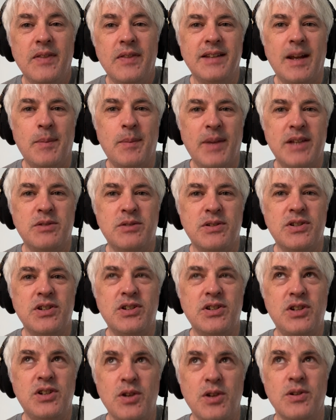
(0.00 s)
that. Place was
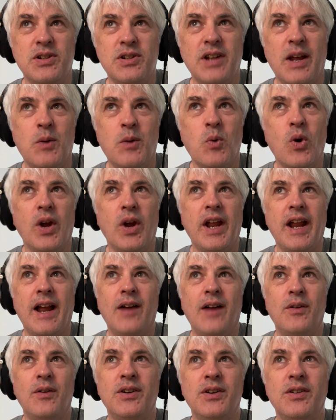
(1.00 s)
just huge. Walking
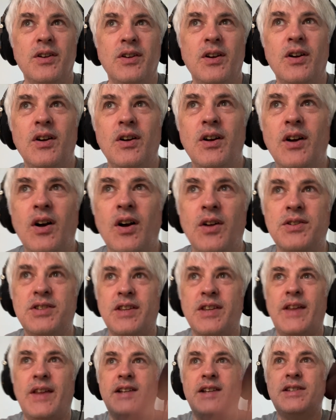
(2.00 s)
out
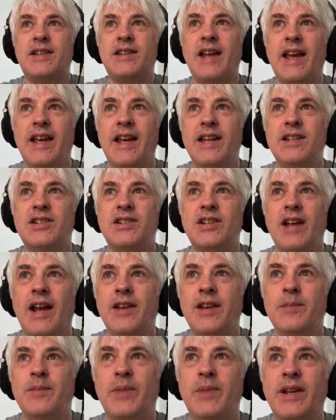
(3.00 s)
onto that stage
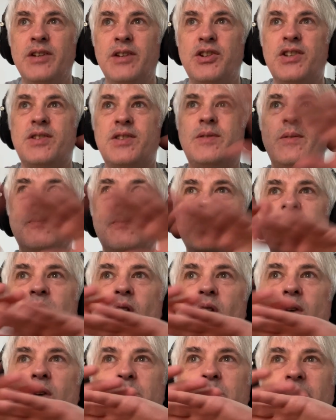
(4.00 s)
and just
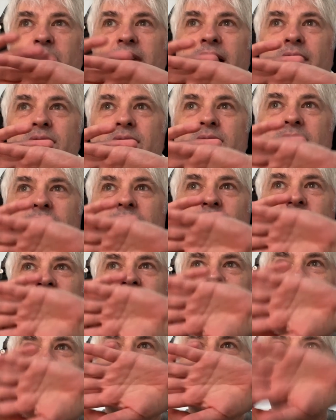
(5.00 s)
not being able to even
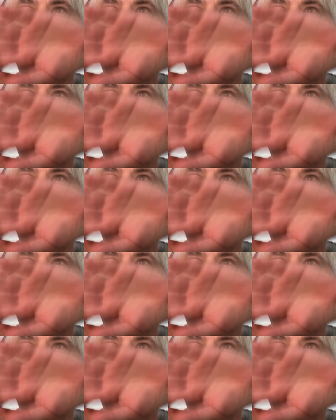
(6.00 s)
see